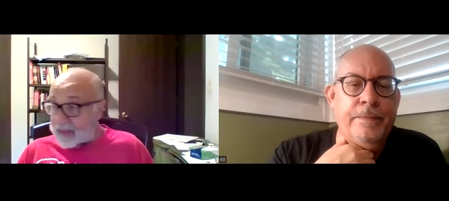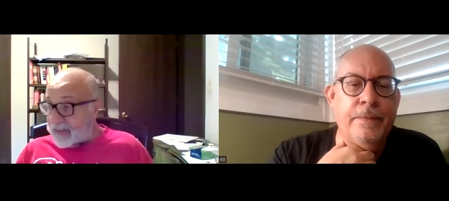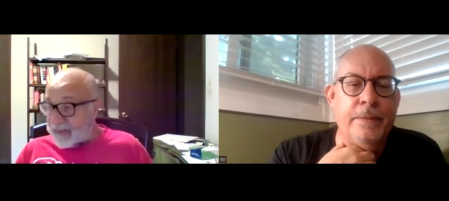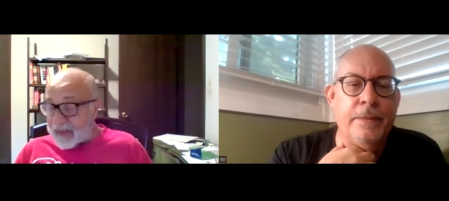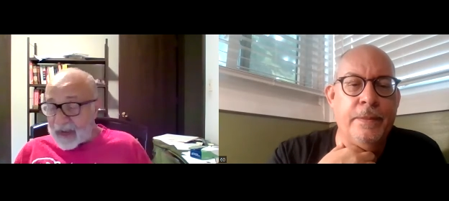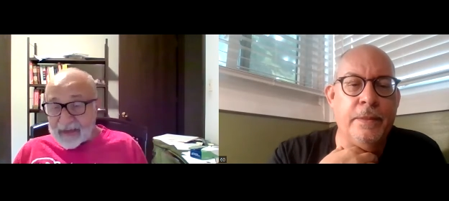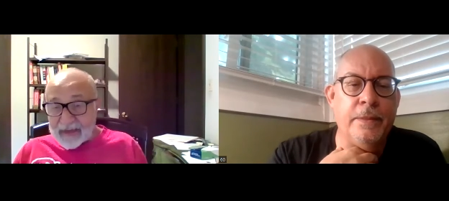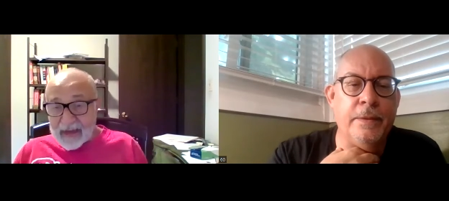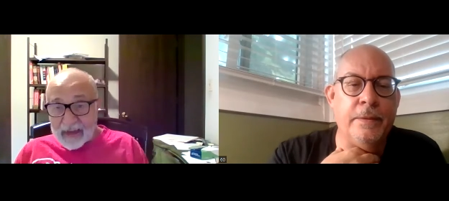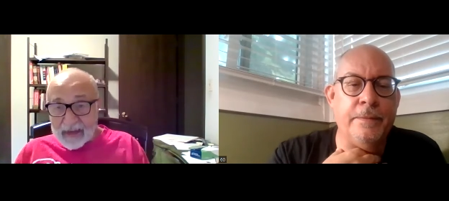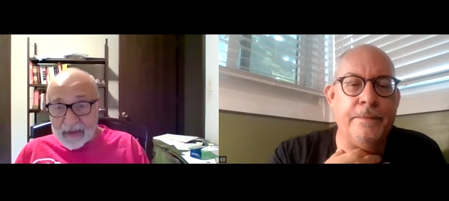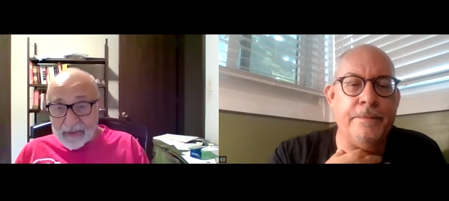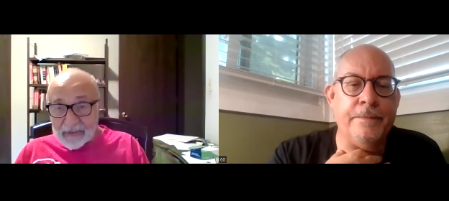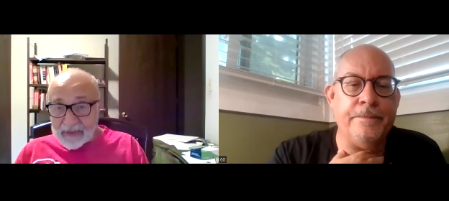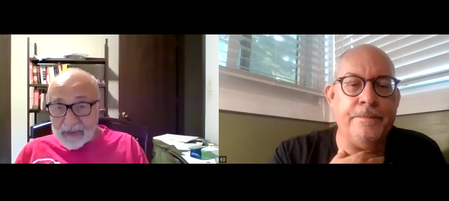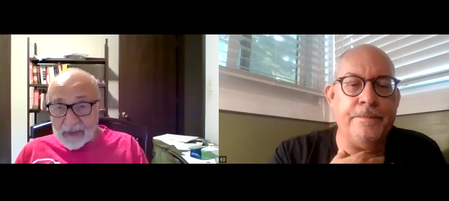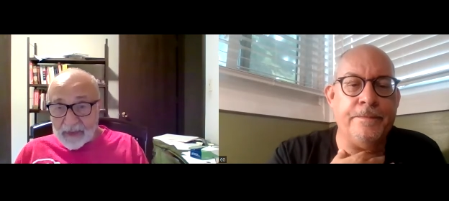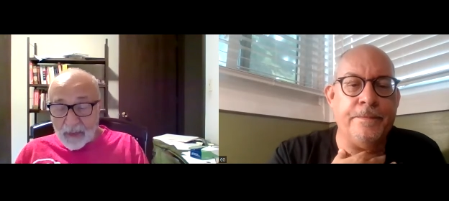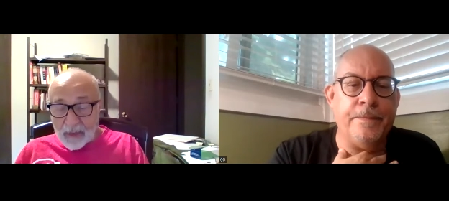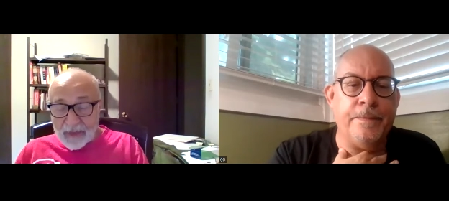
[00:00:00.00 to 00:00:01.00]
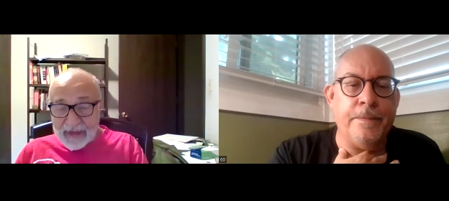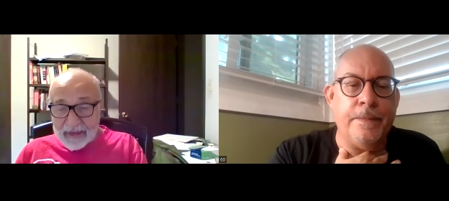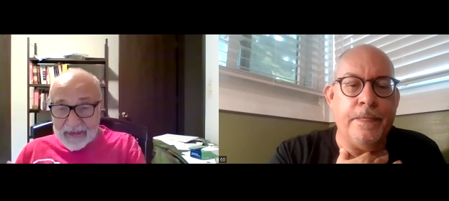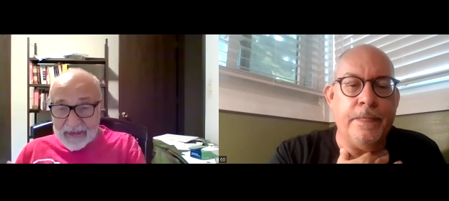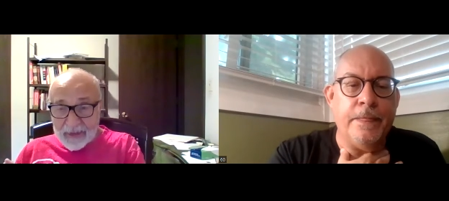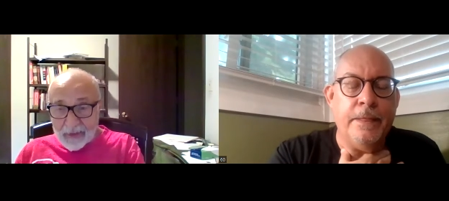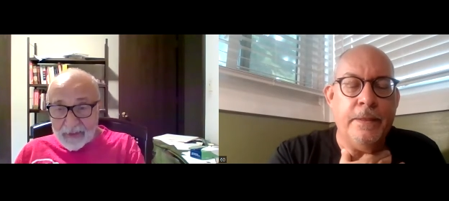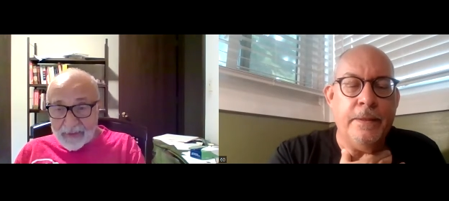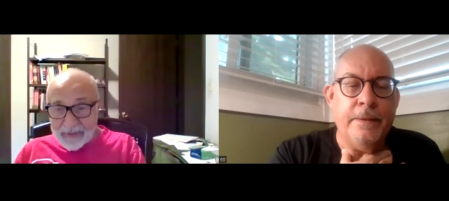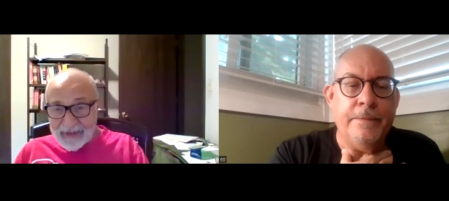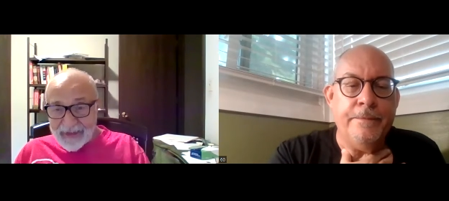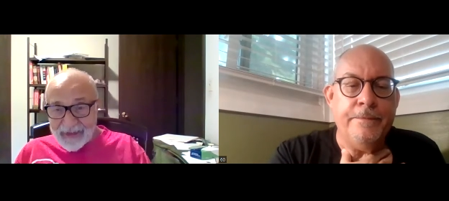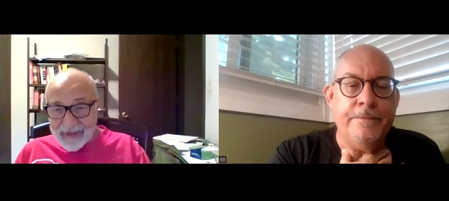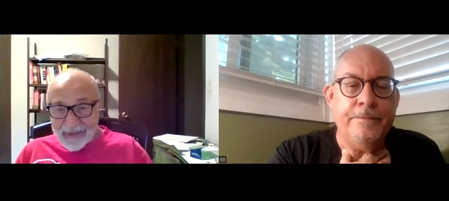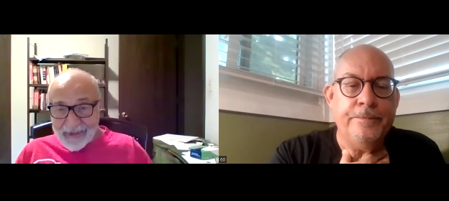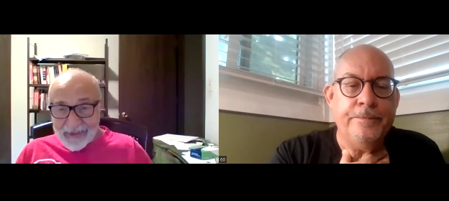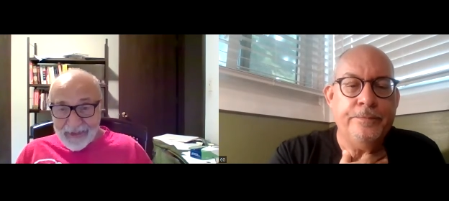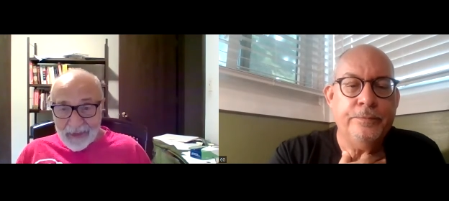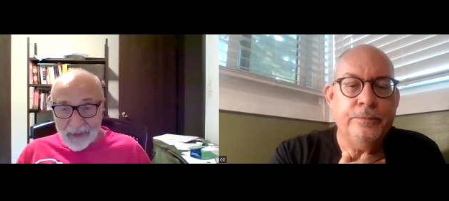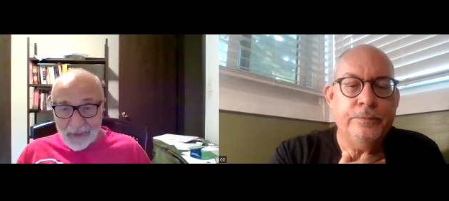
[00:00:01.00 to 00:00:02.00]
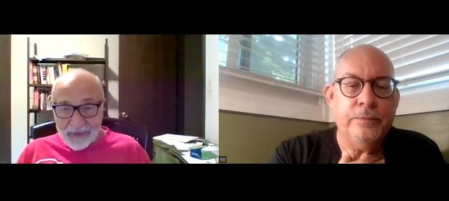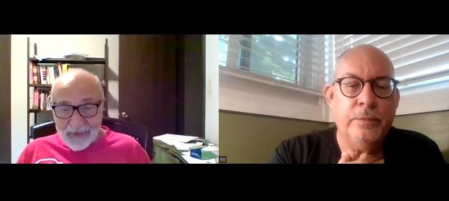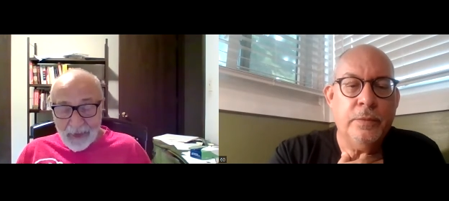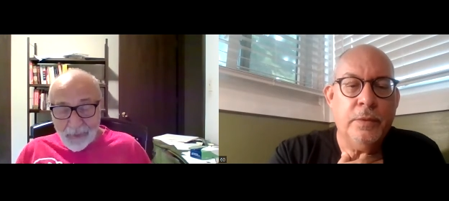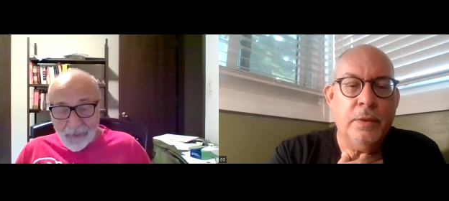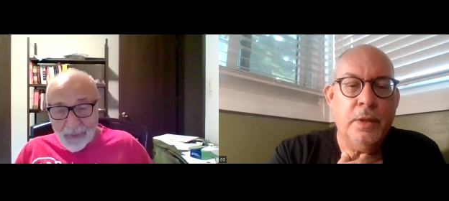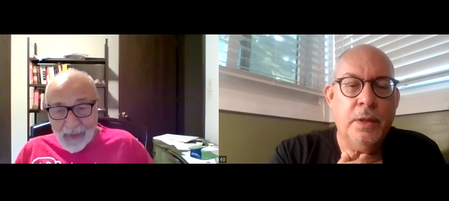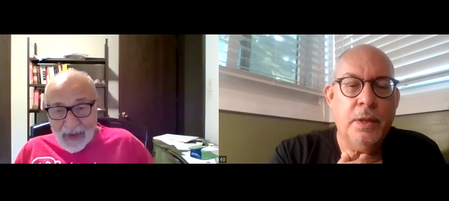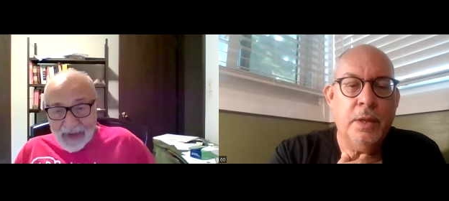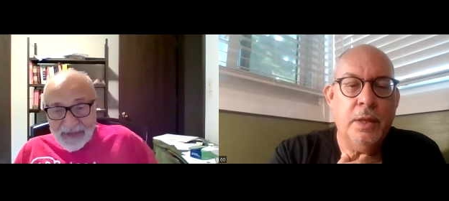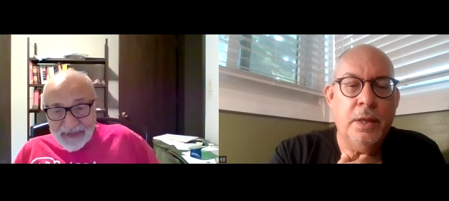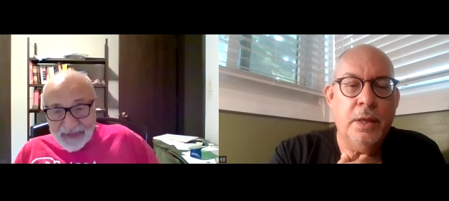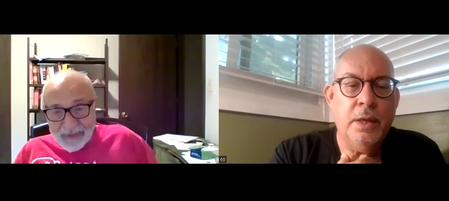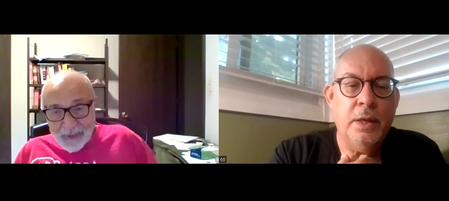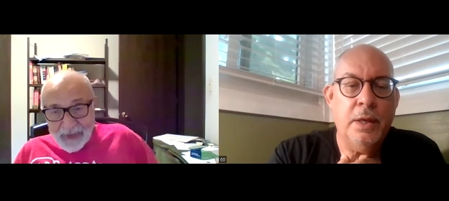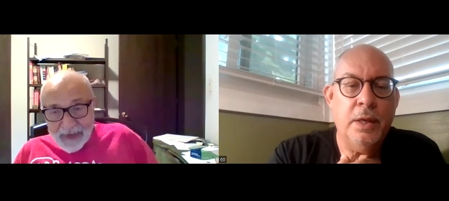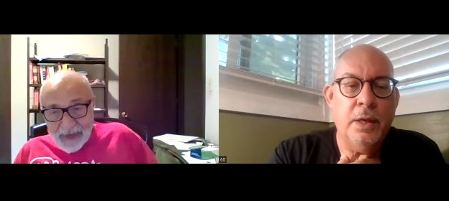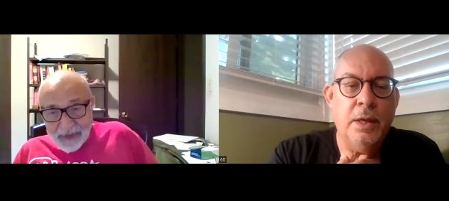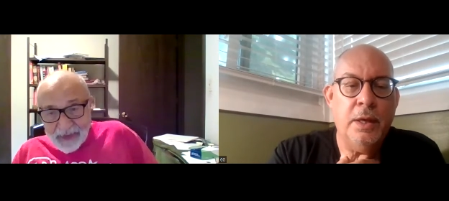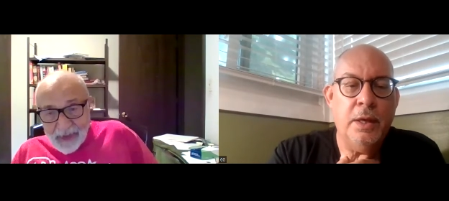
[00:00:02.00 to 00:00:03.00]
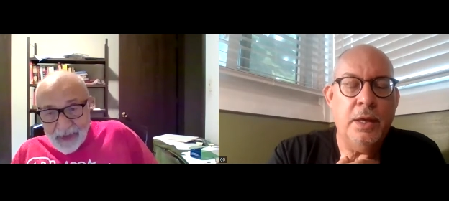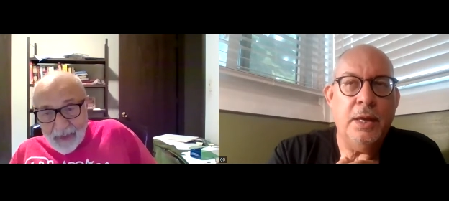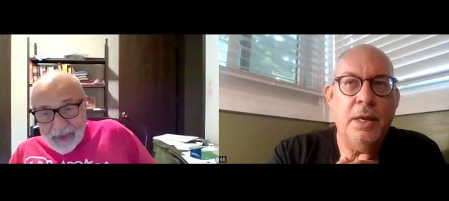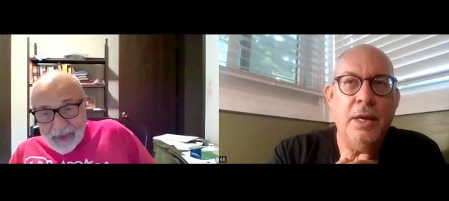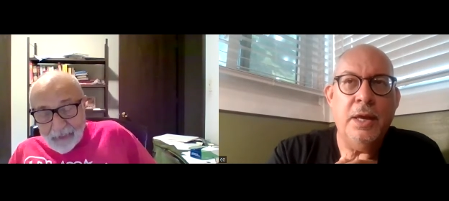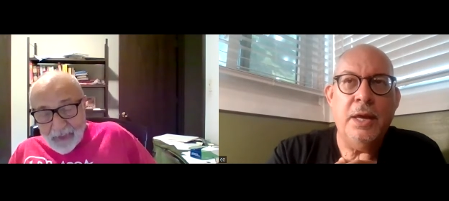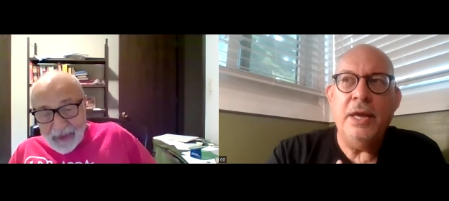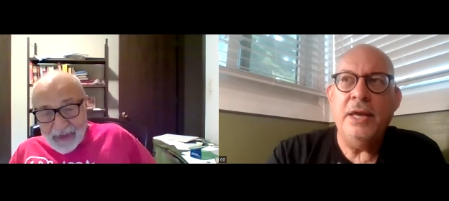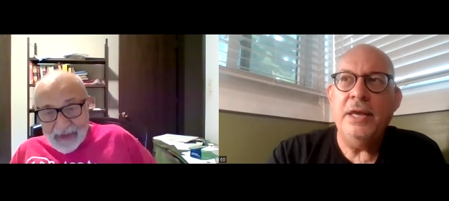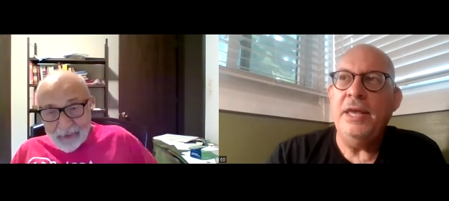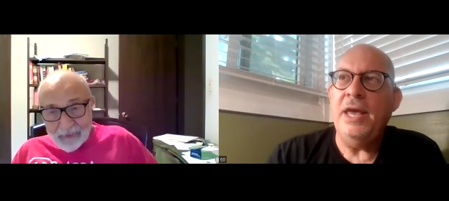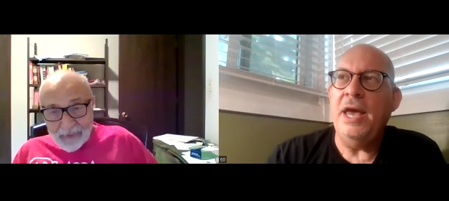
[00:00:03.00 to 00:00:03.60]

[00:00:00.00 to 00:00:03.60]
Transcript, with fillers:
Speaker 1: you say, gotta don't get near, you know, go watch where you're going. But,